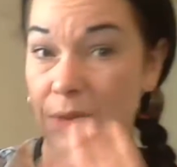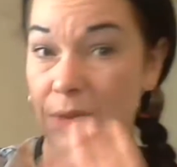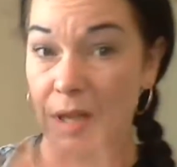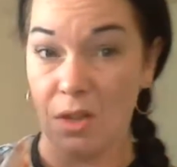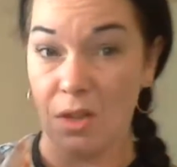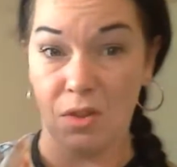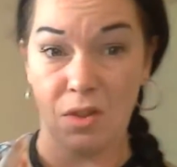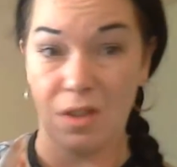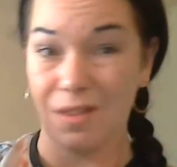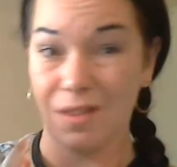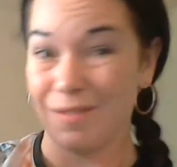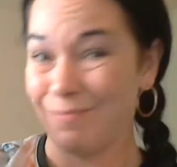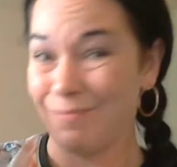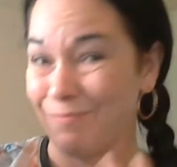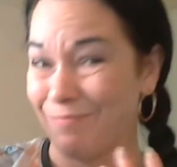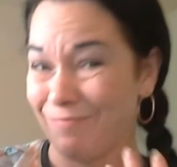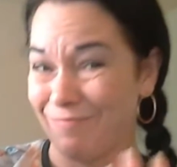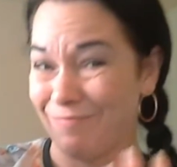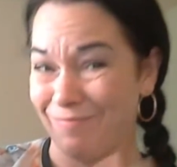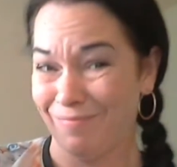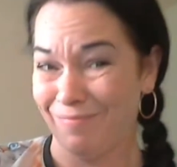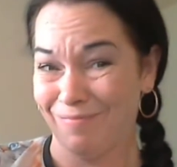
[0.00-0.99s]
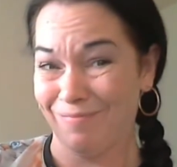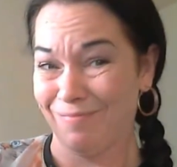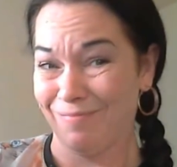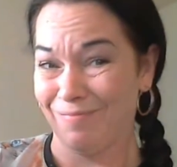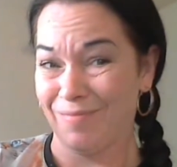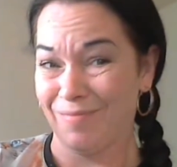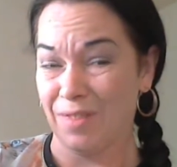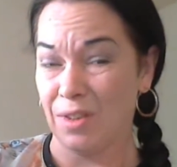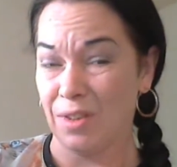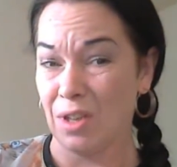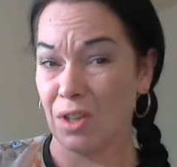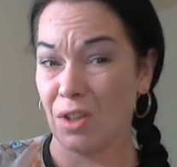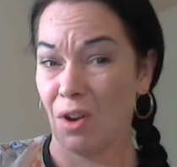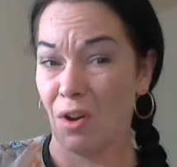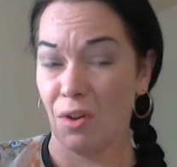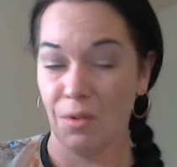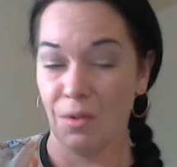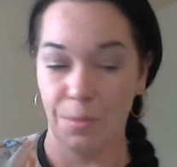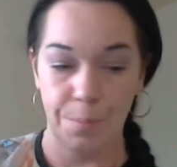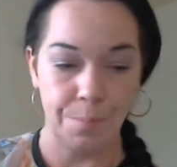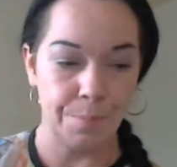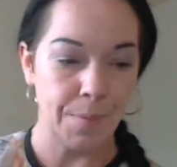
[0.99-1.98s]
it's just the
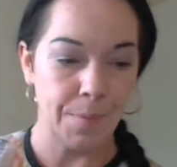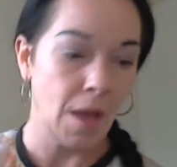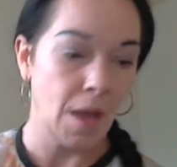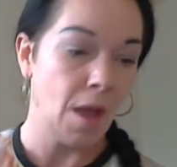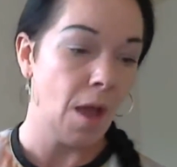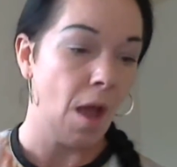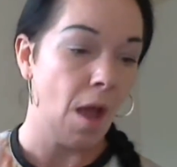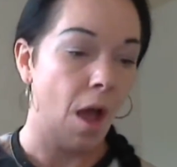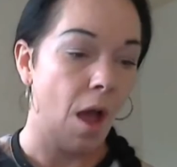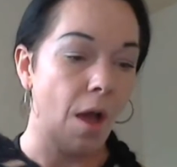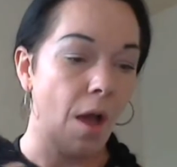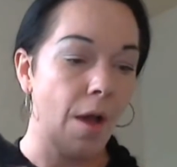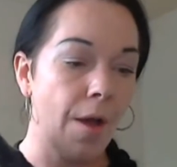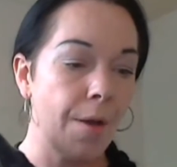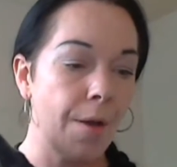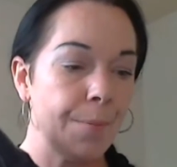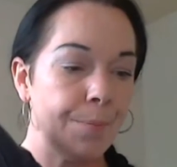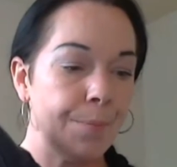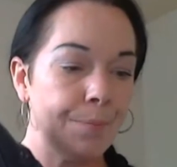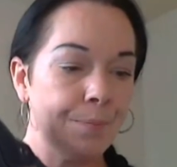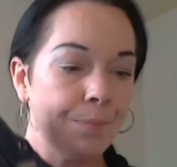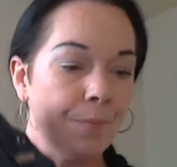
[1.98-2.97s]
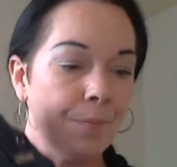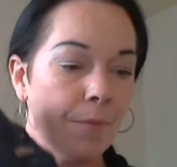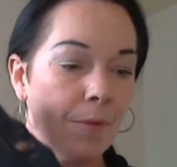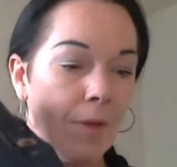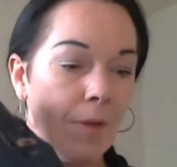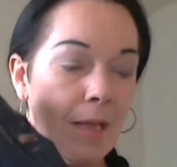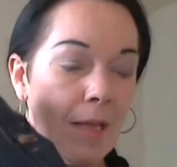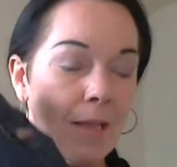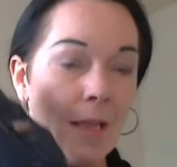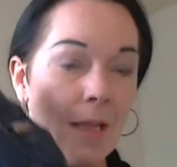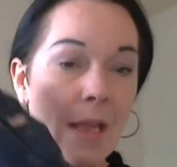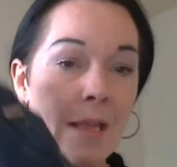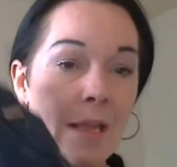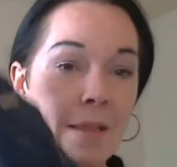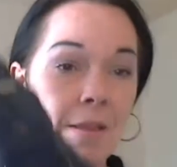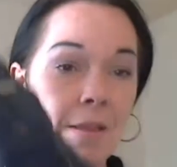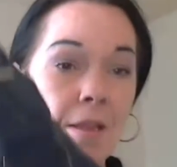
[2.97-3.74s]
Don. It's the